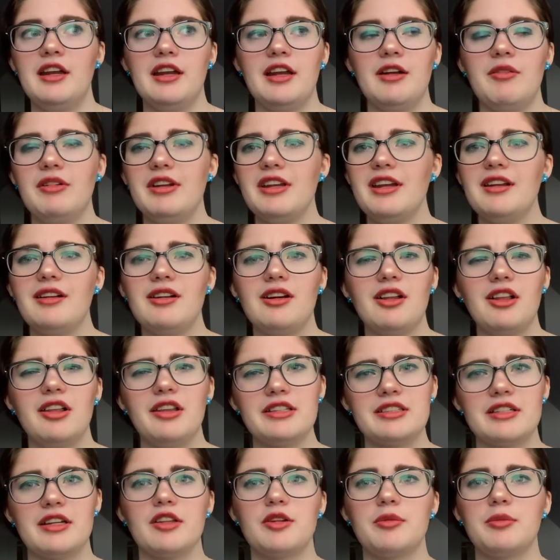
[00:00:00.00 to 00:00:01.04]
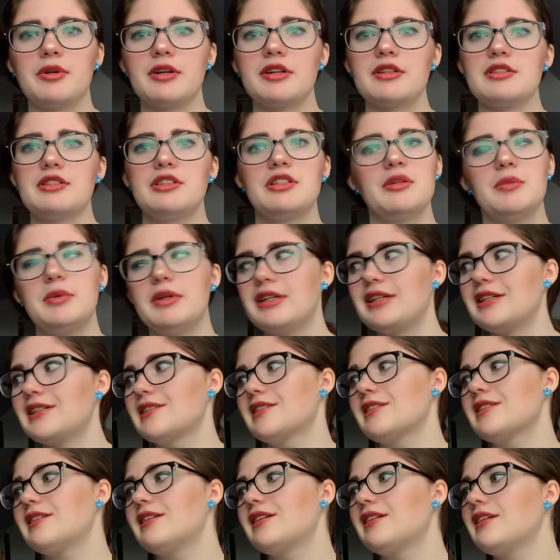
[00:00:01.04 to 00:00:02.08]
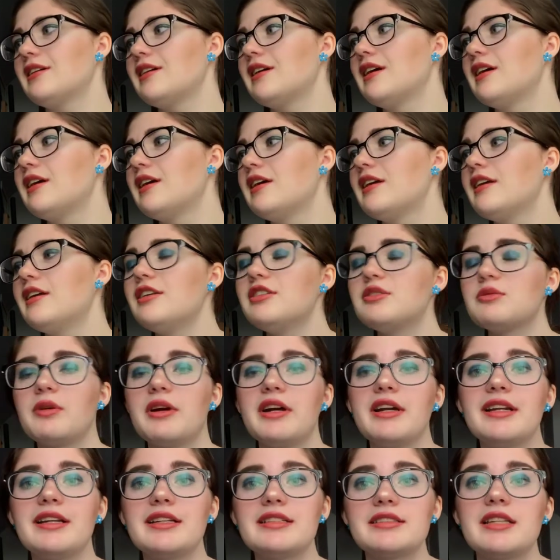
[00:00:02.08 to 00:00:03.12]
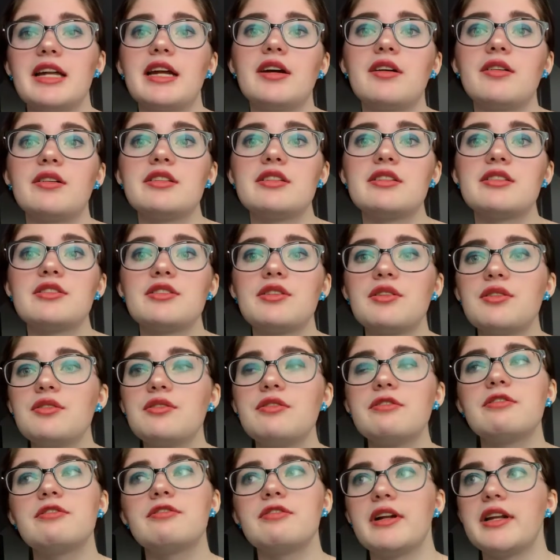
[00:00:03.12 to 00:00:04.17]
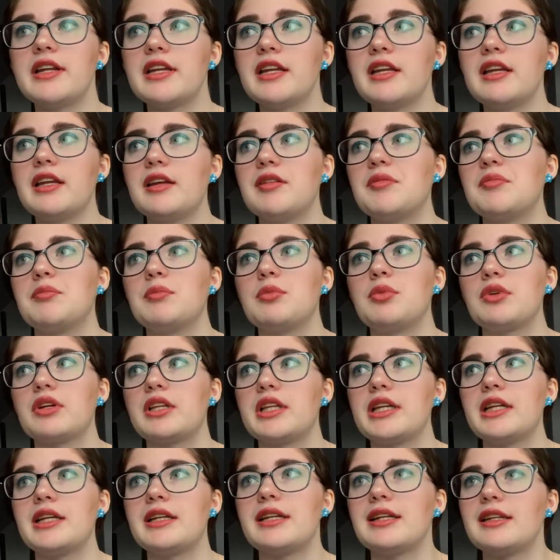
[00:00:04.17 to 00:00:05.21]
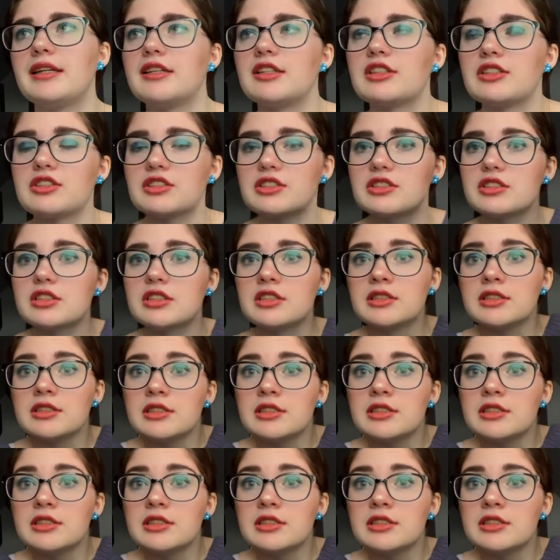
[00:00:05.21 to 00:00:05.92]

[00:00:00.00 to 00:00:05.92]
I'm gonna get all his other books too because his writing style is so funny and brilliant and just,